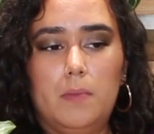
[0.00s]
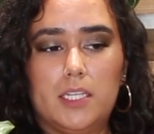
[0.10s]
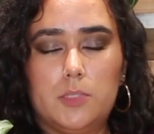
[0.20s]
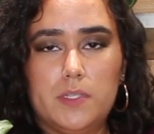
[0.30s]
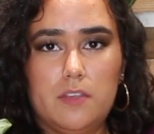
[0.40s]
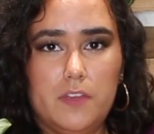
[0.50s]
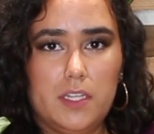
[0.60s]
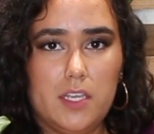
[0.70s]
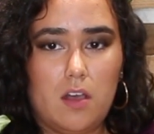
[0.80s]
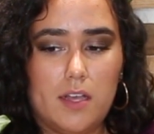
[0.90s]
But
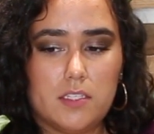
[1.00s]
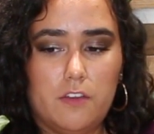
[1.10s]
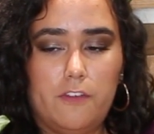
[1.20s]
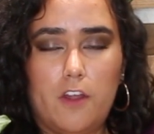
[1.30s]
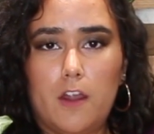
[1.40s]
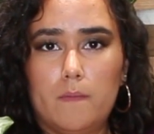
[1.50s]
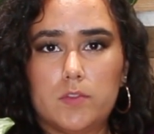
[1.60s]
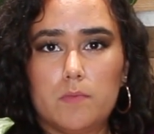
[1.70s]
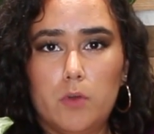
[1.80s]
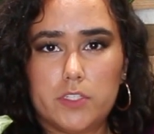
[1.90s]
specifically Costa
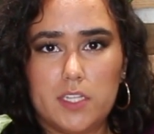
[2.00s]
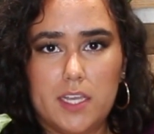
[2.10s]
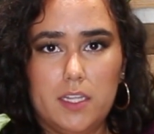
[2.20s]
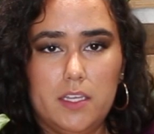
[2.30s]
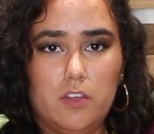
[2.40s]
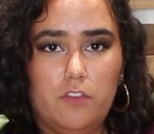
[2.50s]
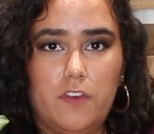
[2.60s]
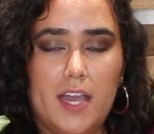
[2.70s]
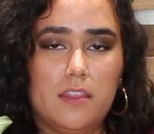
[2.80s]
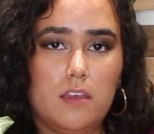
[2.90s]
Farms, most likely you'll
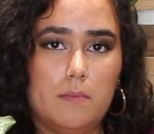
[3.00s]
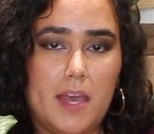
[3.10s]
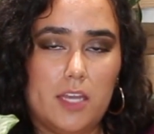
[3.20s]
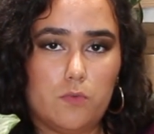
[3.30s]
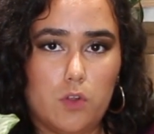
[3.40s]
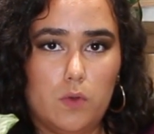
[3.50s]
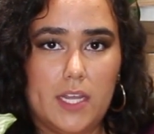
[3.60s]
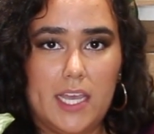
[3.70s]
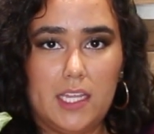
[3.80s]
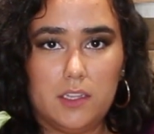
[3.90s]
find them at
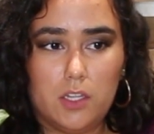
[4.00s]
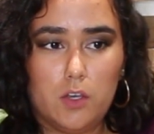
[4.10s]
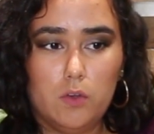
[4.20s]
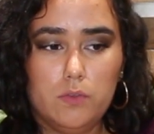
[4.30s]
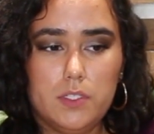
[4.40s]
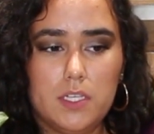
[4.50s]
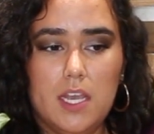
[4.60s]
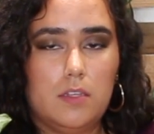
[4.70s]
Rona and Lowe's.